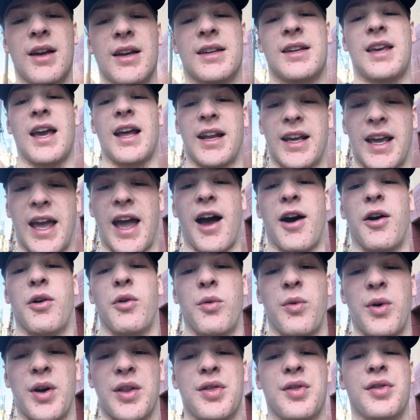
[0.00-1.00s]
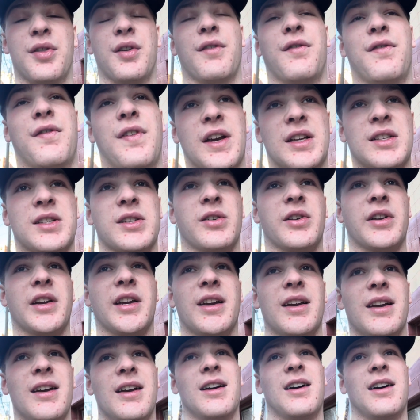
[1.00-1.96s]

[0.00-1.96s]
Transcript: getting out with the victory.